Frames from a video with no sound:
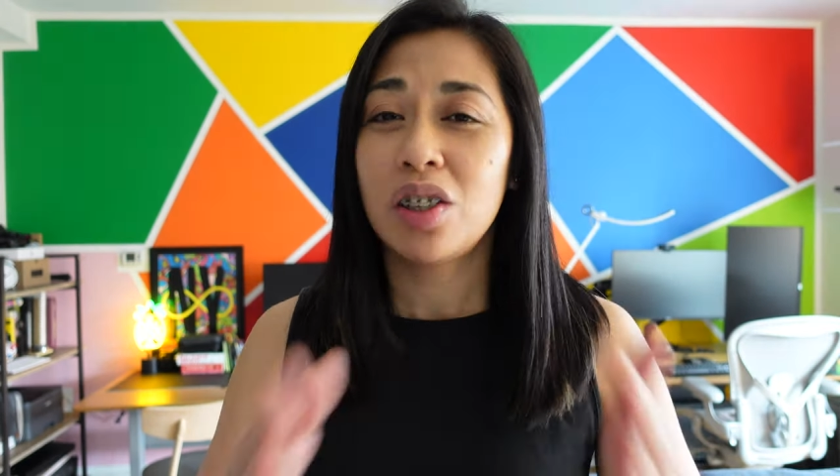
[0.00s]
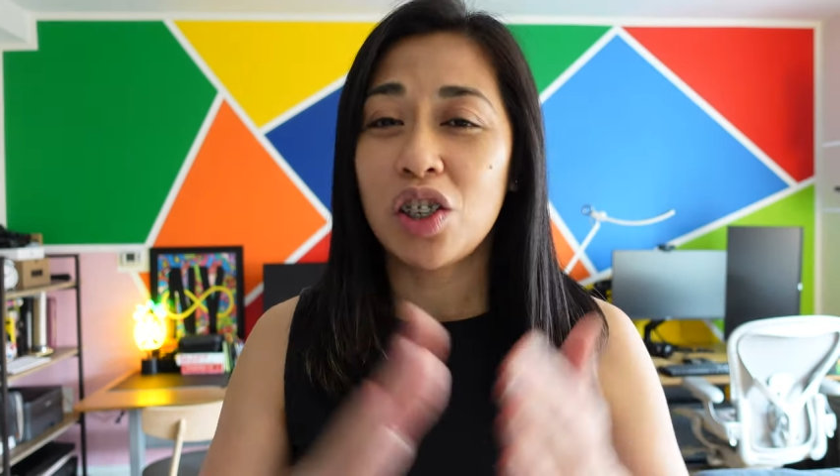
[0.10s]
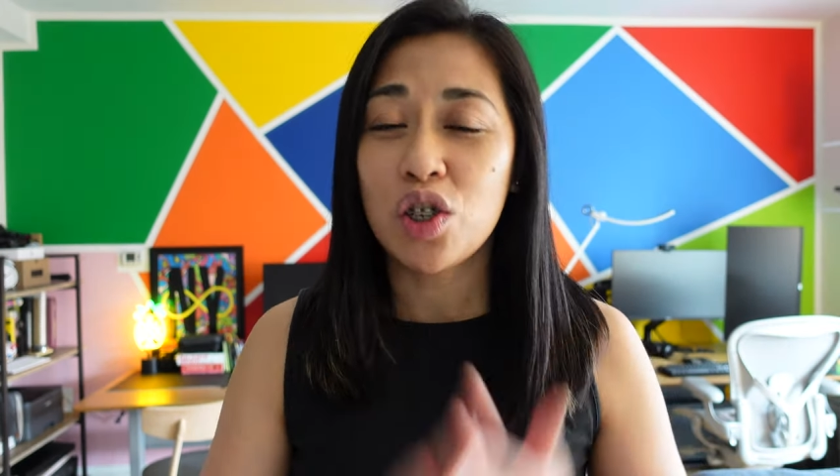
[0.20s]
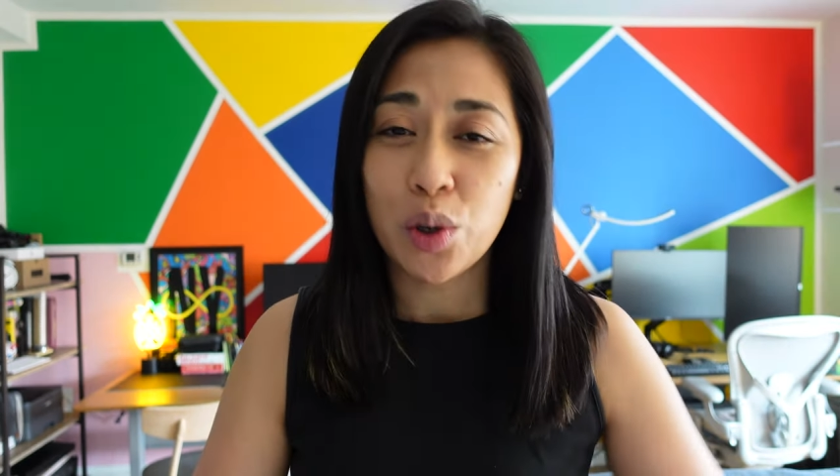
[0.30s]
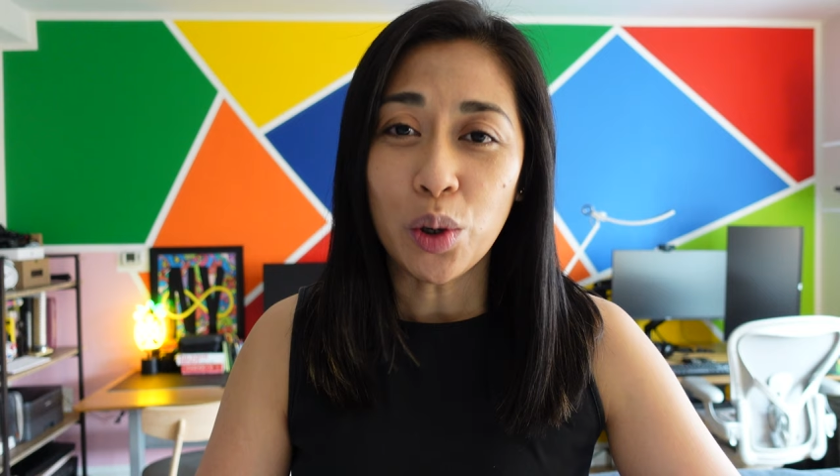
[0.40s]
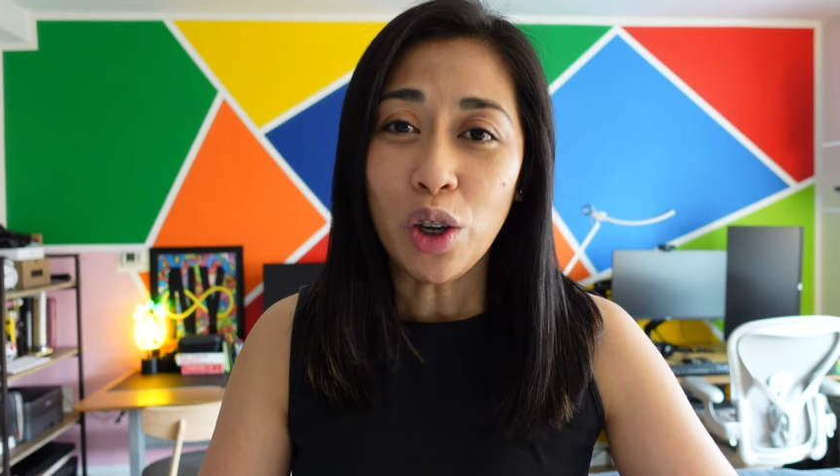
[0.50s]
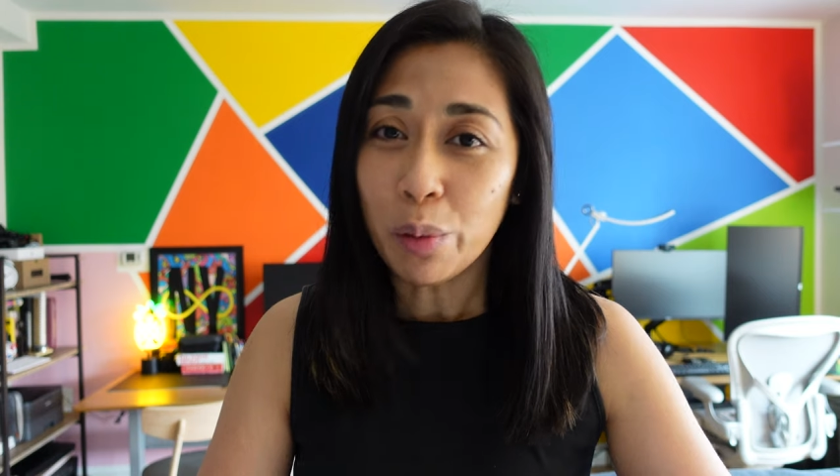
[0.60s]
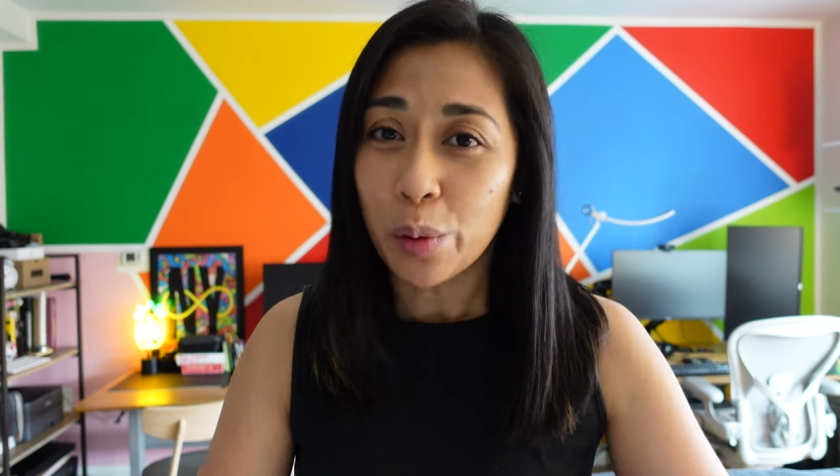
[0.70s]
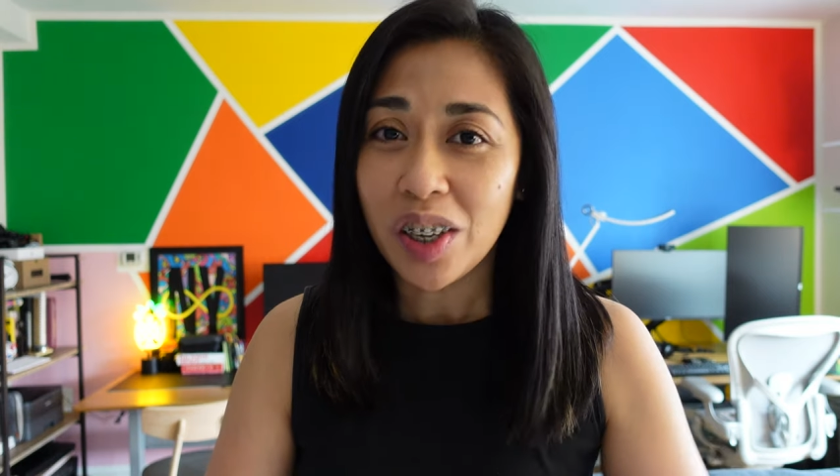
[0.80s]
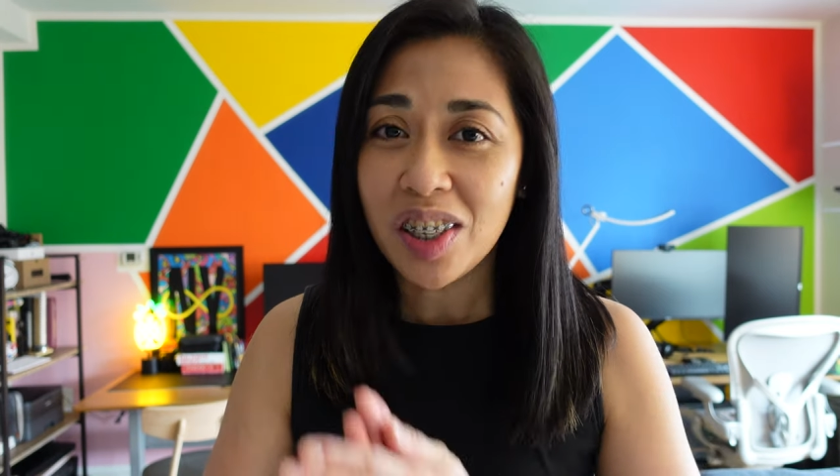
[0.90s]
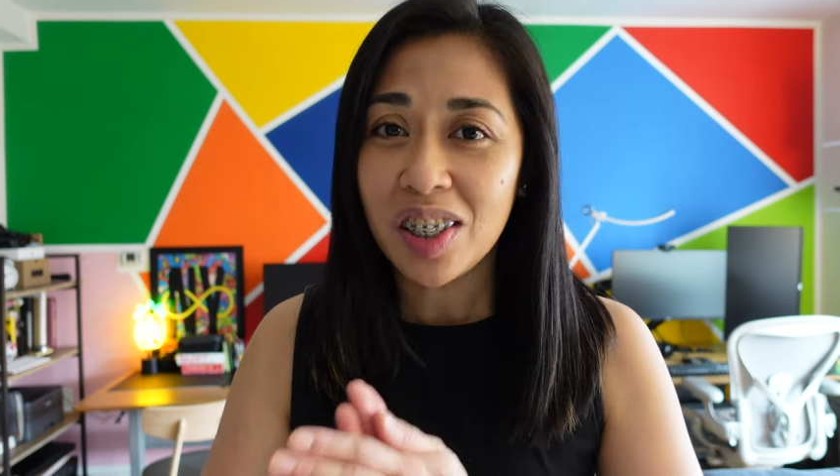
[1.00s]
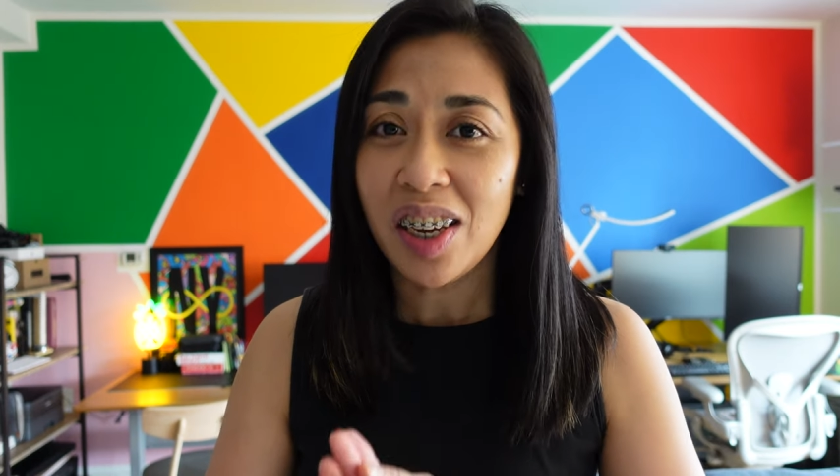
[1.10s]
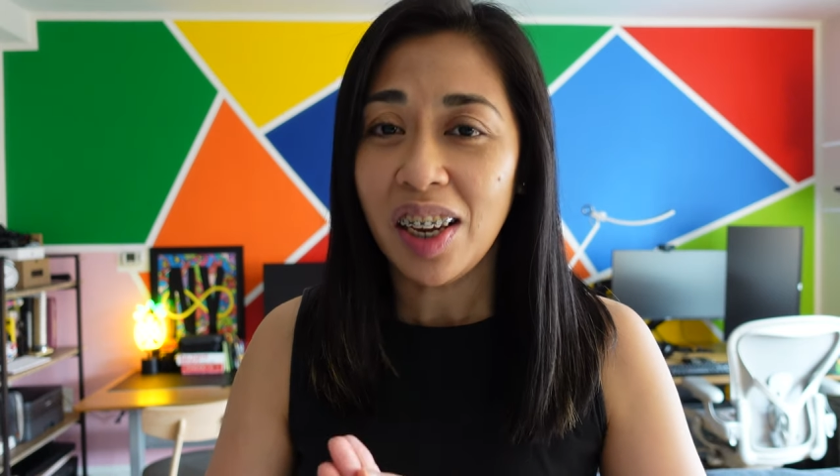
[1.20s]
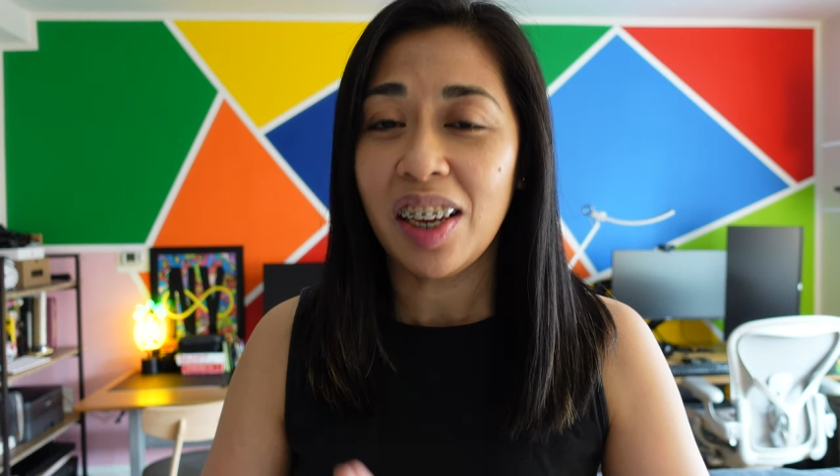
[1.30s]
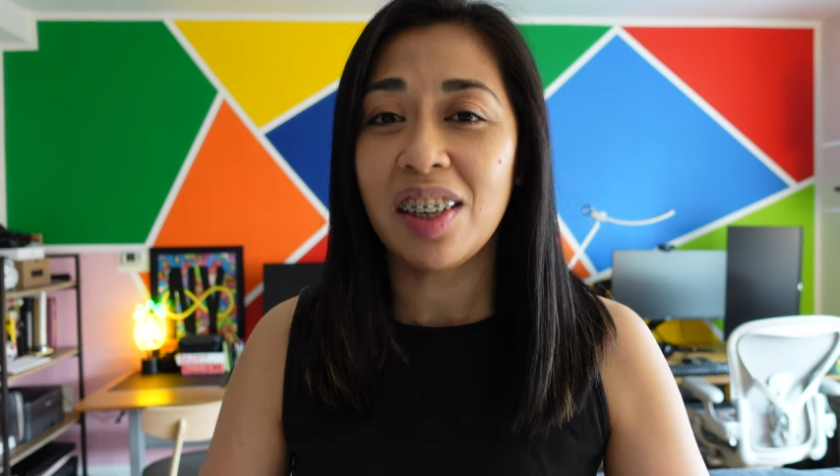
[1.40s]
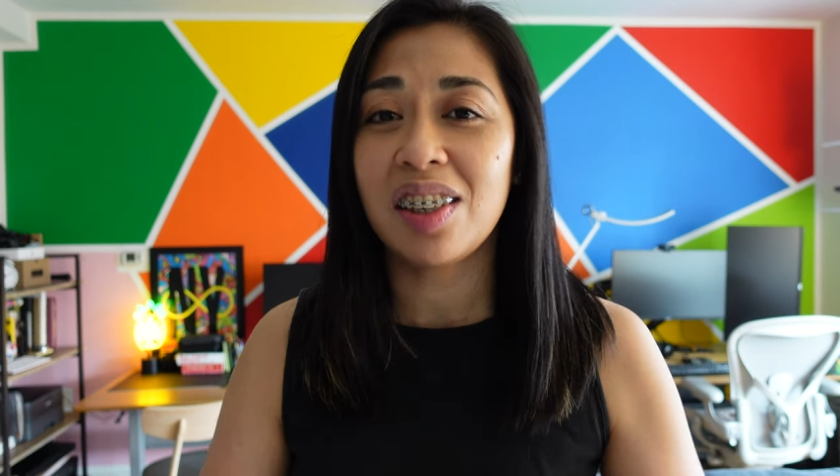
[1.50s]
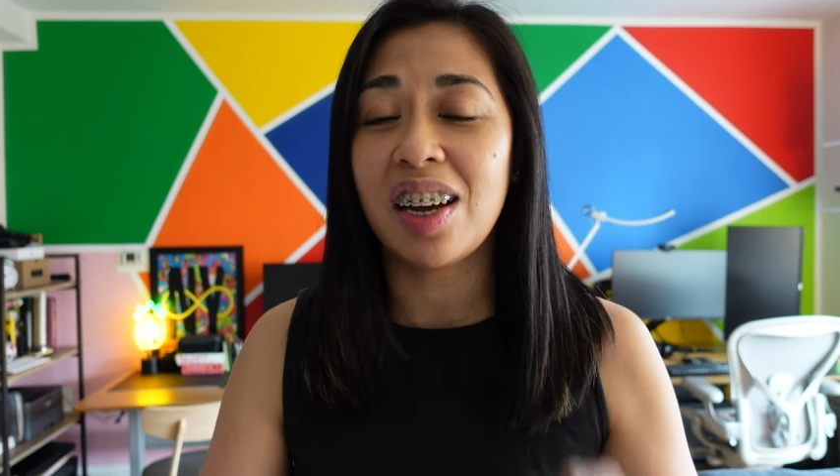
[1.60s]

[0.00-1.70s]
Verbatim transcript: the jewel worth seeing